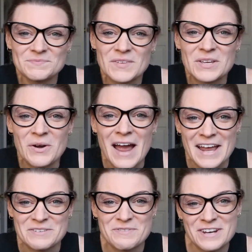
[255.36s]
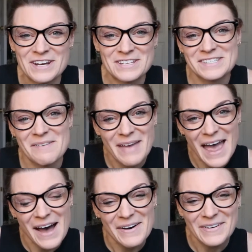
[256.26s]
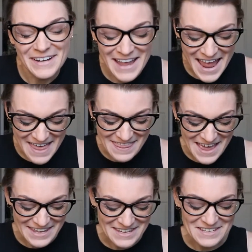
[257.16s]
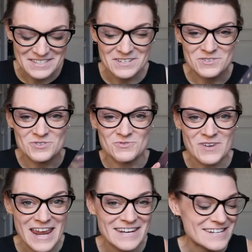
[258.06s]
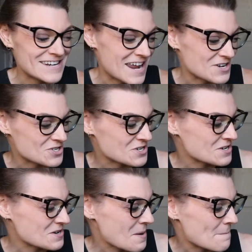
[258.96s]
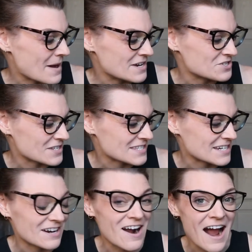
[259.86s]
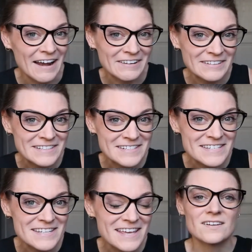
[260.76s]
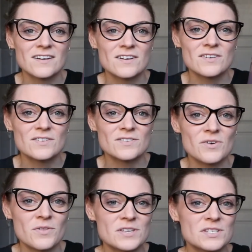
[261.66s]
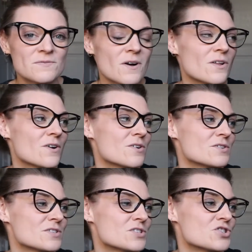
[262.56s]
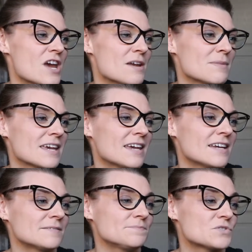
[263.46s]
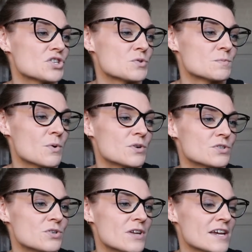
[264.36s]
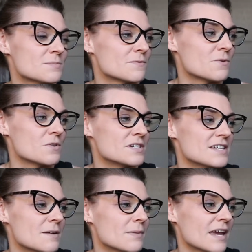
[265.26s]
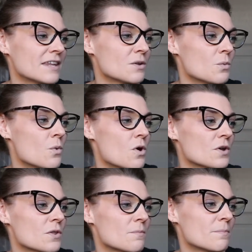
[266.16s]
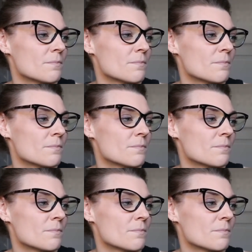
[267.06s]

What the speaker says: you know, I had to fit it in somehow, and that is Dread Nation by Justina Ireland. So this follows Jane McKean. She was born 2 days before the dead began the